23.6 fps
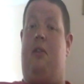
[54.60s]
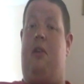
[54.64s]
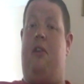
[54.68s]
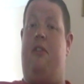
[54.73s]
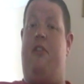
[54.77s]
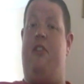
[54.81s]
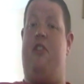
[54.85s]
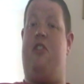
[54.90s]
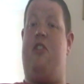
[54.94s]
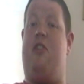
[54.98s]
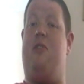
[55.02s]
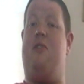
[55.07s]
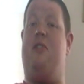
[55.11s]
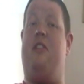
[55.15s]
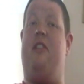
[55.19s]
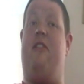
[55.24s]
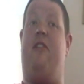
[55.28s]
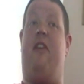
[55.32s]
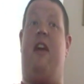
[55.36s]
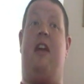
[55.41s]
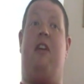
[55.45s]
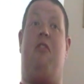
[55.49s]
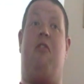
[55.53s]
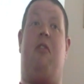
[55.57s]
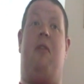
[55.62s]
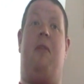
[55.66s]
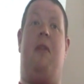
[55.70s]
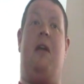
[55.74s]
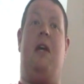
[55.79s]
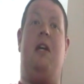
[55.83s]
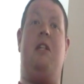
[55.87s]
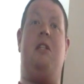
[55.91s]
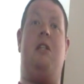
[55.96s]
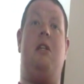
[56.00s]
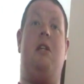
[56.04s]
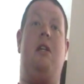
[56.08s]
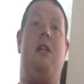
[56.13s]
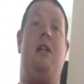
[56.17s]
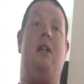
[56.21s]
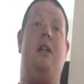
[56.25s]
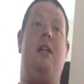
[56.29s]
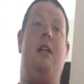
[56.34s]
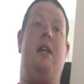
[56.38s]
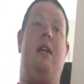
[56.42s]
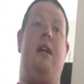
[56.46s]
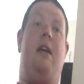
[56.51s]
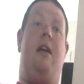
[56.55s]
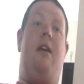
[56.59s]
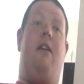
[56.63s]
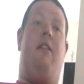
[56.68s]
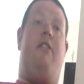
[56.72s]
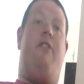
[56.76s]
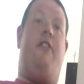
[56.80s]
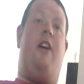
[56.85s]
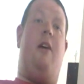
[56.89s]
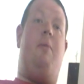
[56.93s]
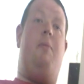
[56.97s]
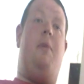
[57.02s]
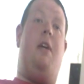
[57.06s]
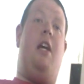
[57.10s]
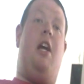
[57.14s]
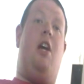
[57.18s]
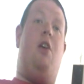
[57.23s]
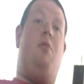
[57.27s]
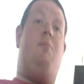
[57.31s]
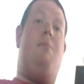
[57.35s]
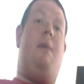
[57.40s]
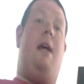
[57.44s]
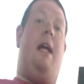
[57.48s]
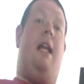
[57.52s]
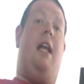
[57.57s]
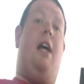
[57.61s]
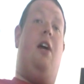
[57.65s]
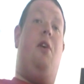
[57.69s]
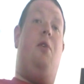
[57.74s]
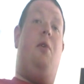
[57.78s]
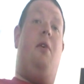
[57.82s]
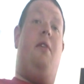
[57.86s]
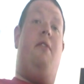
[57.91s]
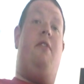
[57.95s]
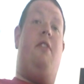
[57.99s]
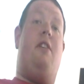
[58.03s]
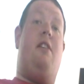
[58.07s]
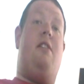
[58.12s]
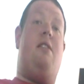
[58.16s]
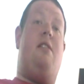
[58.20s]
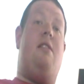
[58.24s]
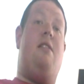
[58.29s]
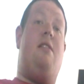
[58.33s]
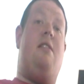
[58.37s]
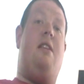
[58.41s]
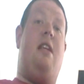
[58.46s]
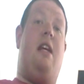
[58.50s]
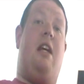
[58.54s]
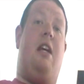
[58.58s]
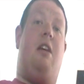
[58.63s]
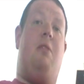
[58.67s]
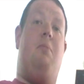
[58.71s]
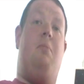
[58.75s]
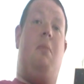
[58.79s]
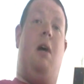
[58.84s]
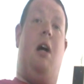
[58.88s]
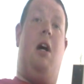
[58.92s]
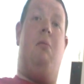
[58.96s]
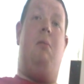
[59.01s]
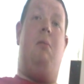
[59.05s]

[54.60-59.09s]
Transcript: I think I'll go for Josie Vega on that. Fabio Mello versus Nick